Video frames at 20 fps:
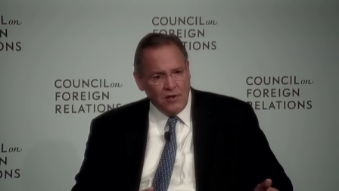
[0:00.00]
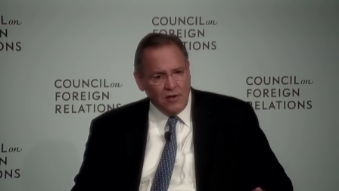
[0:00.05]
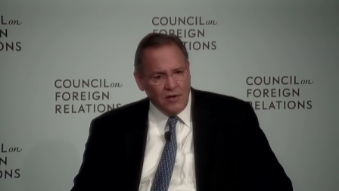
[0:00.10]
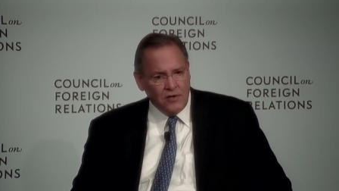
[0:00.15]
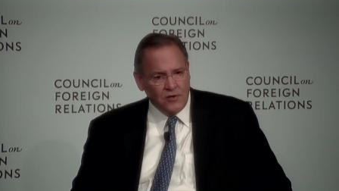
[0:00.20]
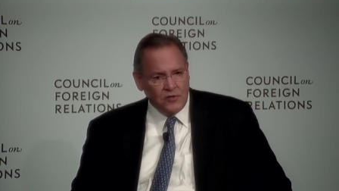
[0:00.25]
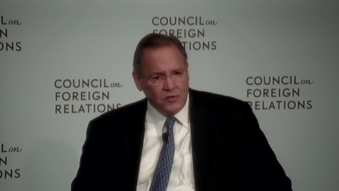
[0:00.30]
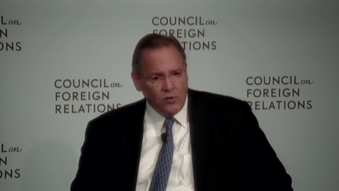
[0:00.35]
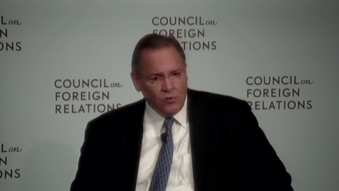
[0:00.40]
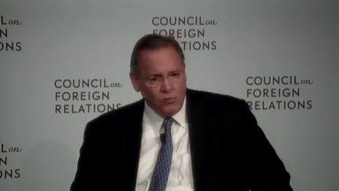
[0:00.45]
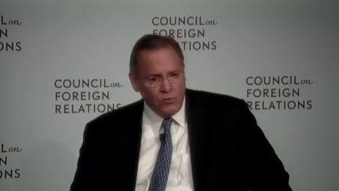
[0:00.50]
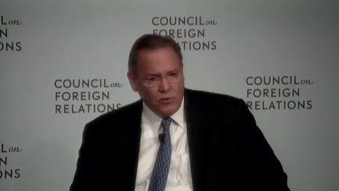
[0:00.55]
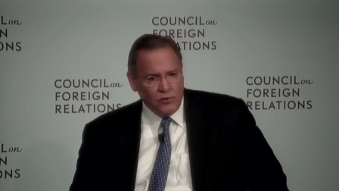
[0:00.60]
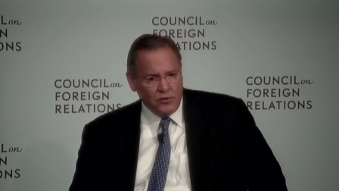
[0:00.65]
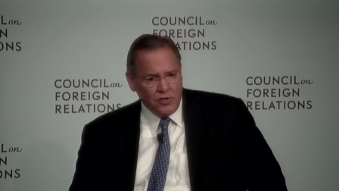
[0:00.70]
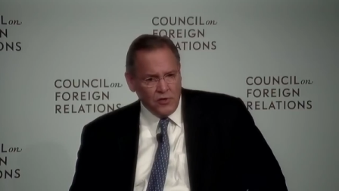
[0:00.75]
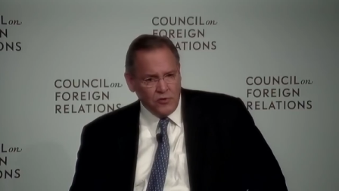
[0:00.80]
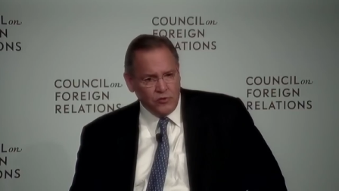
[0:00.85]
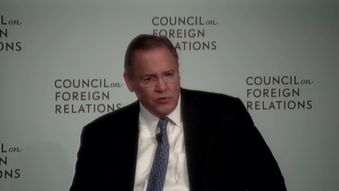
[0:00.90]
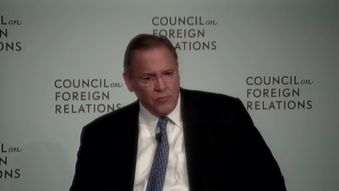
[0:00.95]
And so we'll
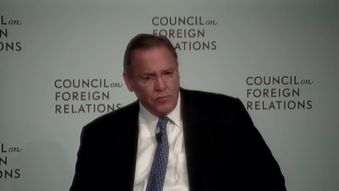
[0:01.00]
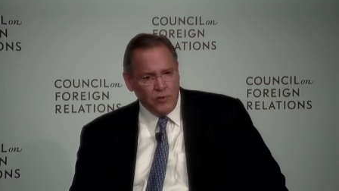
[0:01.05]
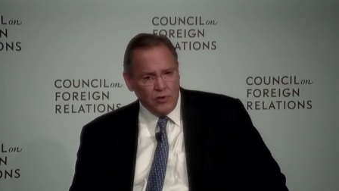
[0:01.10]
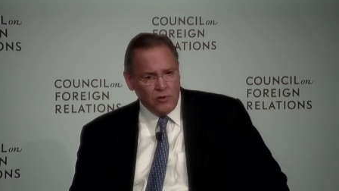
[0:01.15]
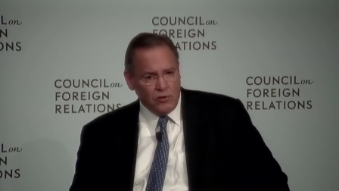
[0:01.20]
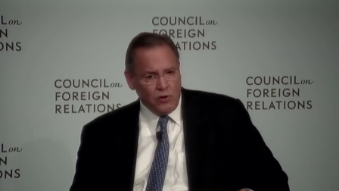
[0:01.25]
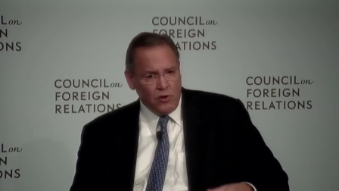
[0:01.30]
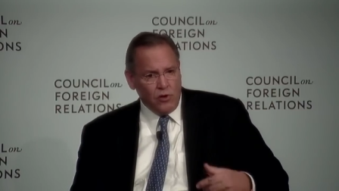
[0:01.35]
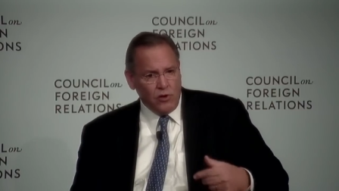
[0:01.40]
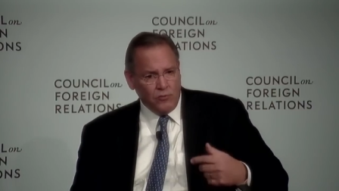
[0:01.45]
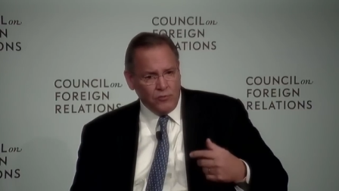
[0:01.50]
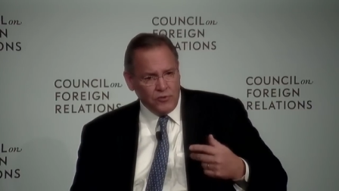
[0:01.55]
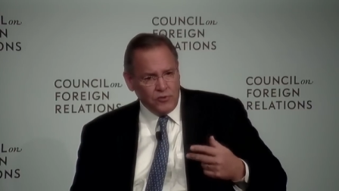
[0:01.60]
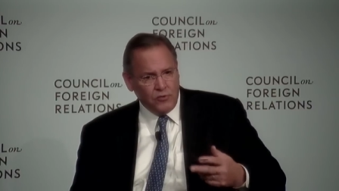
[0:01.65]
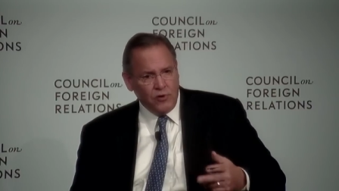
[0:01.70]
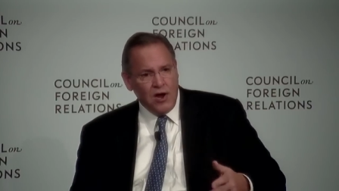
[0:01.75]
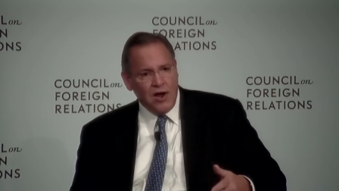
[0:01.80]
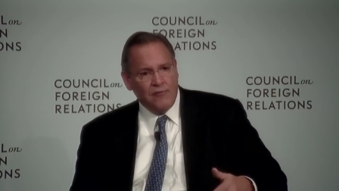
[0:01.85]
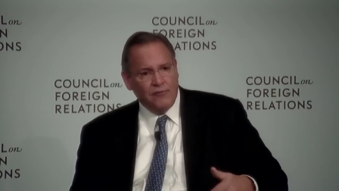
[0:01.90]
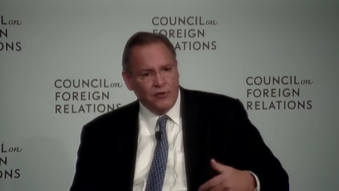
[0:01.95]
contribute, along with
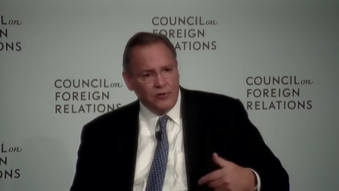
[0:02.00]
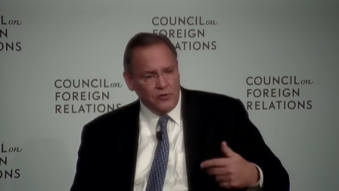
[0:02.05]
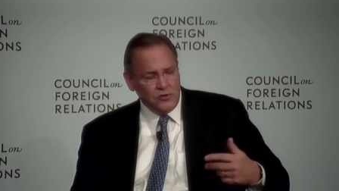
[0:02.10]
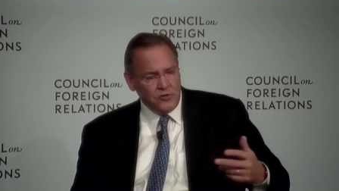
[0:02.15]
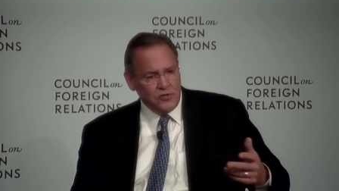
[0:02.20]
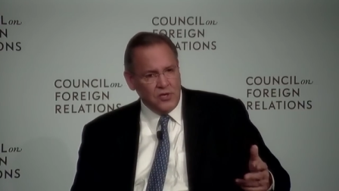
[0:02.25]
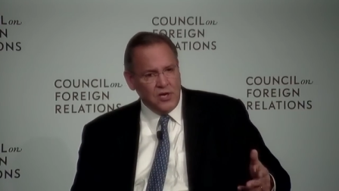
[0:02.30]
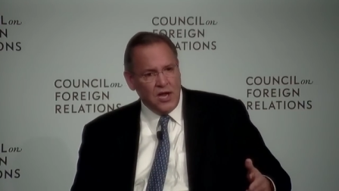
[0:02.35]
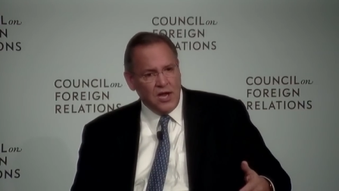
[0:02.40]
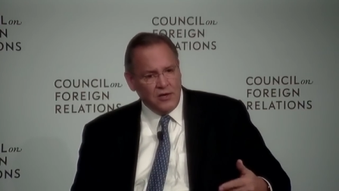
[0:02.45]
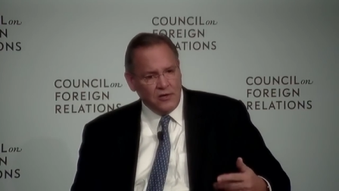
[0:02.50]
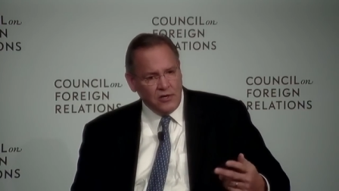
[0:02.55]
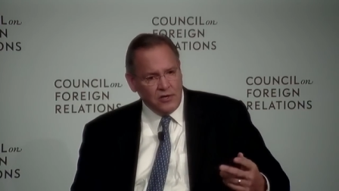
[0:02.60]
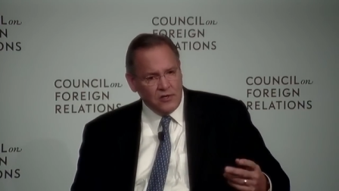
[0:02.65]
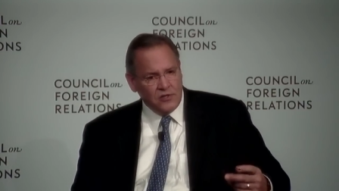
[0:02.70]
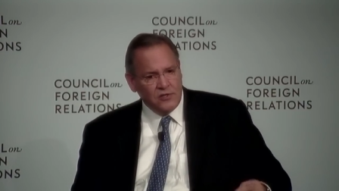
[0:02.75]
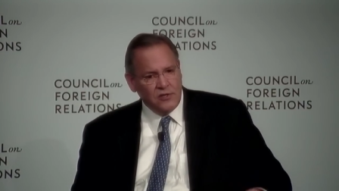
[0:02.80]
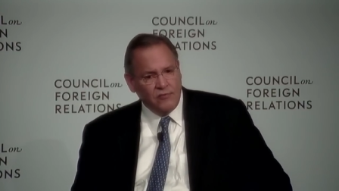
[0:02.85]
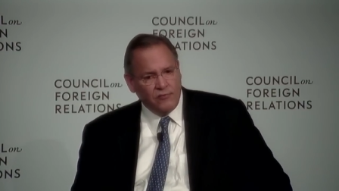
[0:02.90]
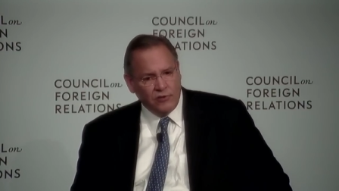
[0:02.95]
Travelers and Aetna and
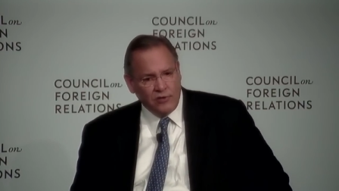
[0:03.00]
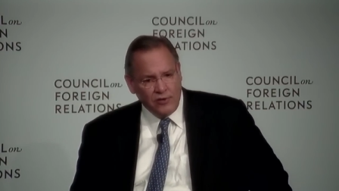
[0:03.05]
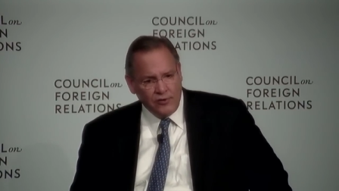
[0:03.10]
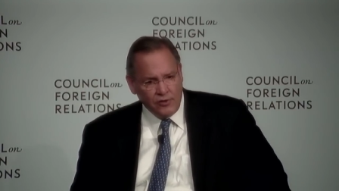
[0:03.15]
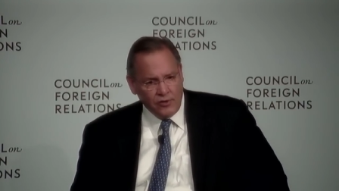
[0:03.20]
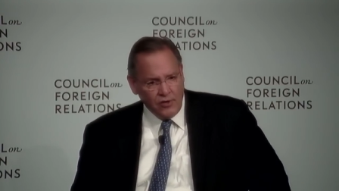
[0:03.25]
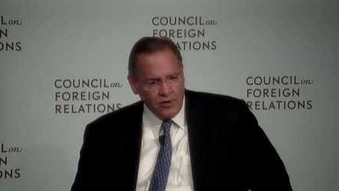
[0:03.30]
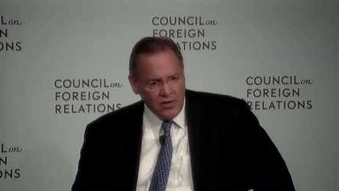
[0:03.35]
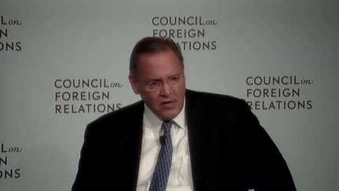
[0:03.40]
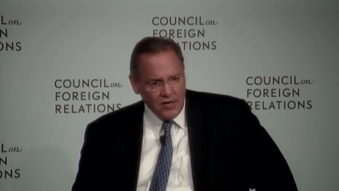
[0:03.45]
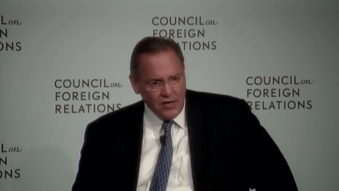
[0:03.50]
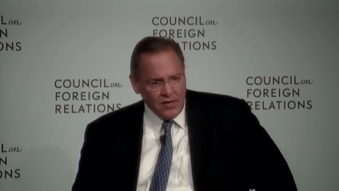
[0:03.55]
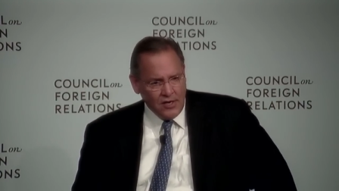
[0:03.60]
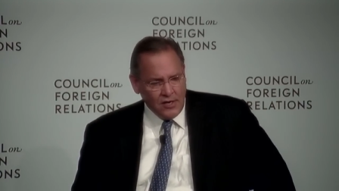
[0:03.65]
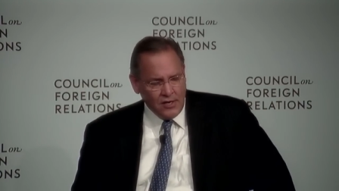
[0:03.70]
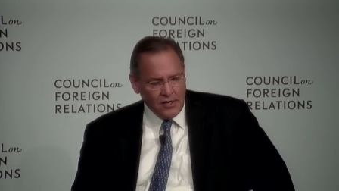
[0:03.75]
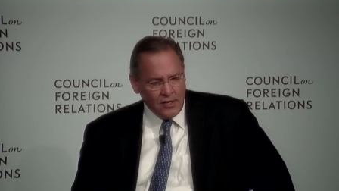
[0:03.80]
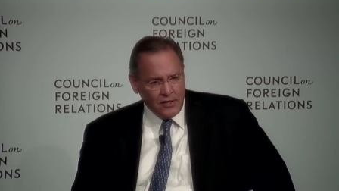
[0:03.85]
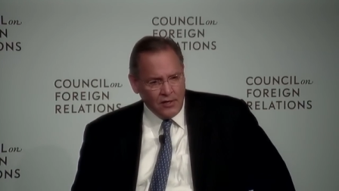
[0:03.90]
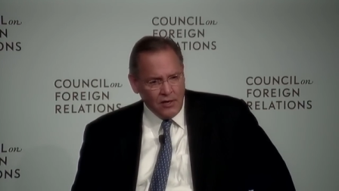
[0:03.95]
several other
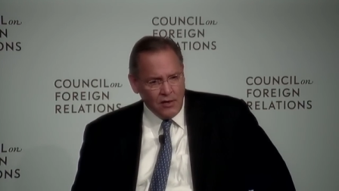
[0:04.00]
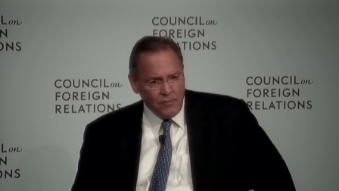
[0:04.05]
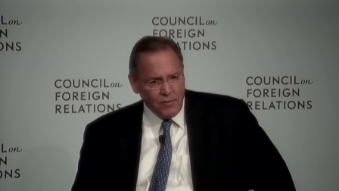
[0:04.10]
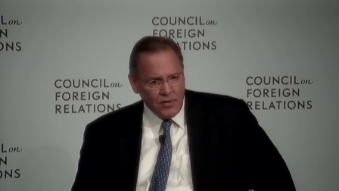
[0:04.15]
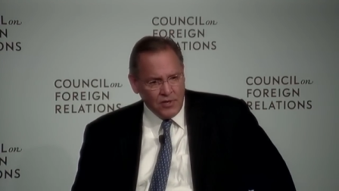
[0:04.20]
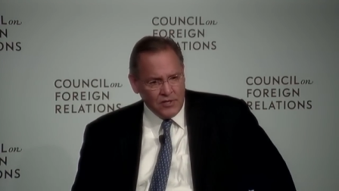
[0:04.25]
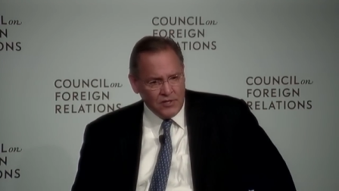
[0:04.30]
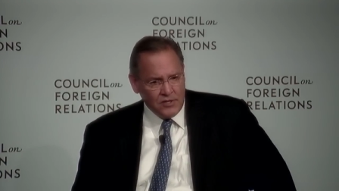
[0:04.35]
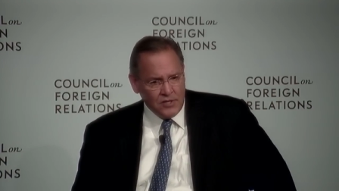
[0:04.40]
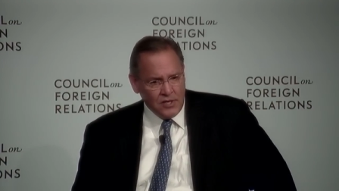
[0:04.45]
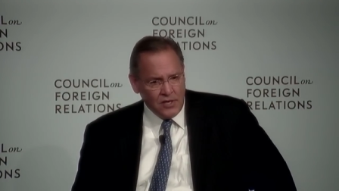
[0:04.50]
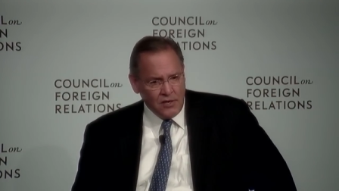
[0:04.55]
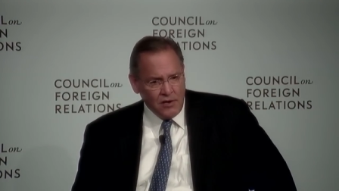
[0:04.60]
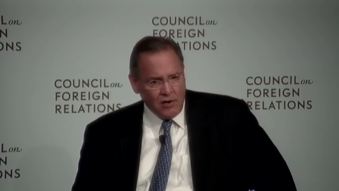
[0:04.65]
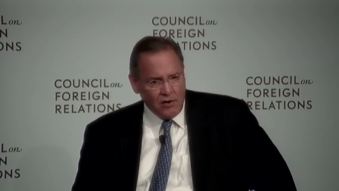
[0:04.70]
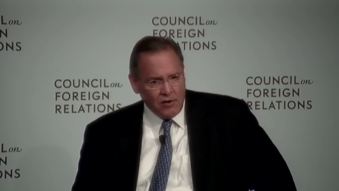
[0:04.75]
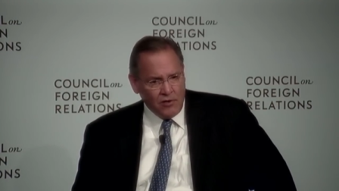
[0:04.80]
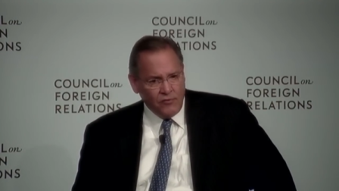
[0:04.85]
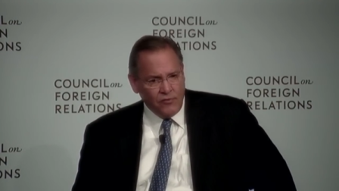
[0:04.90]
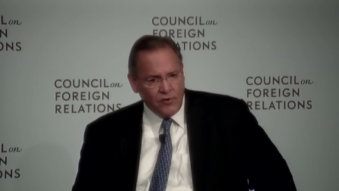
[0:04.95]
uh, companies in
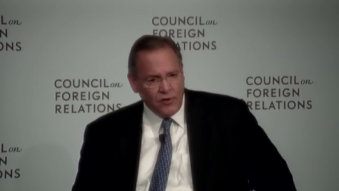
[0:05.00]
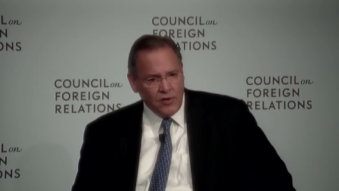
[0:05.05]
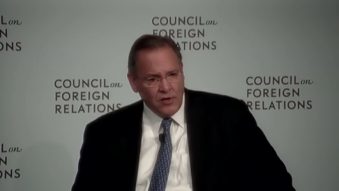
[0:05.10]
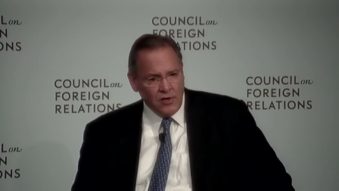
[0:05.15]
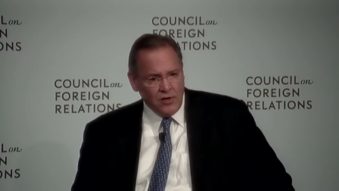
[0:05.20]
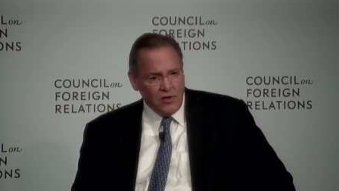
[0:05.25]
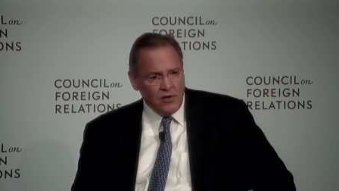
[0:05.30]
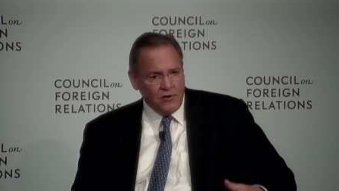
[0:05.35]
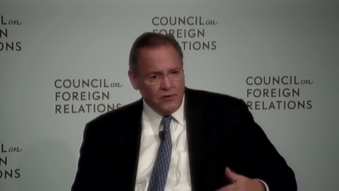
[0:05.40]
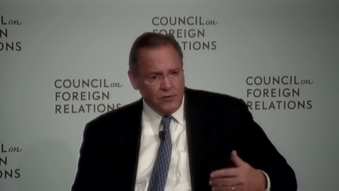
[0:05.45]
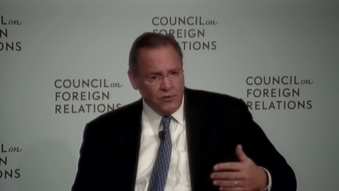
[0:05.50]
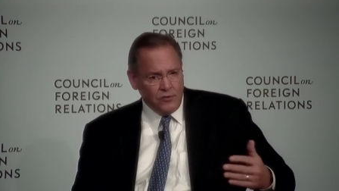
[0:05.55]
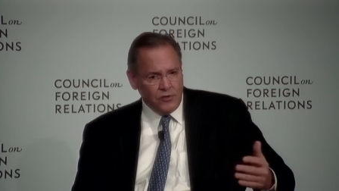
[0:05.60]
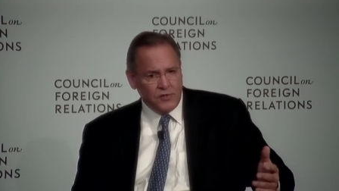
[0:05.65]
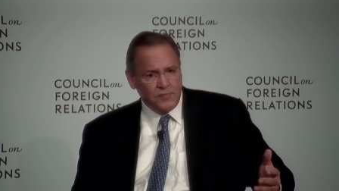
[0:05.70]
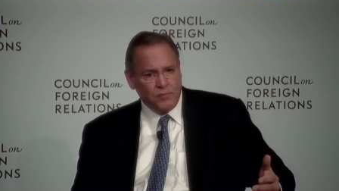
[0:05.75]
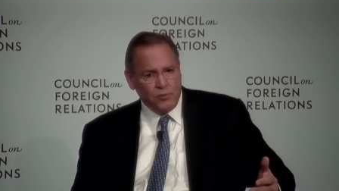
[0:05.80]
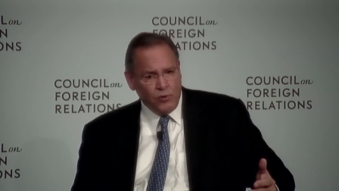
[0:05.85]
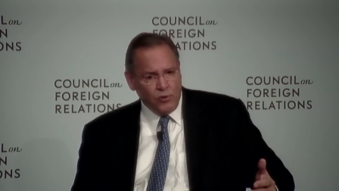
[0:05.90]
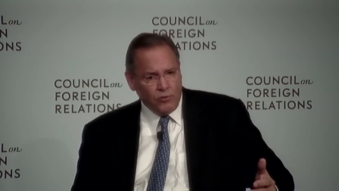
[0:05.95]
Hartford, to this
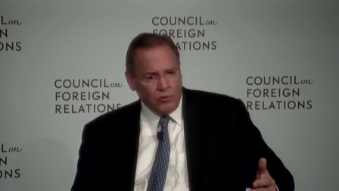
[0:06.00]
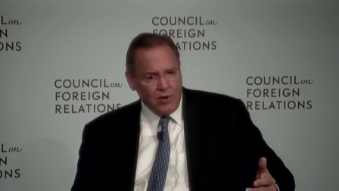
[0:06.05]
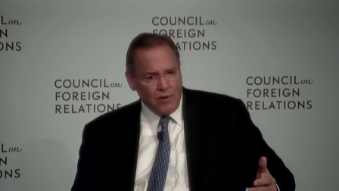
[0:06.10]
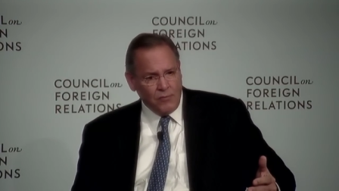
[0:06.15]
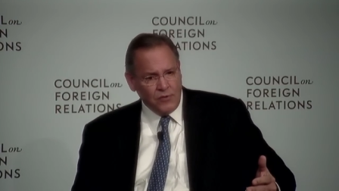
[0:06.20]
program.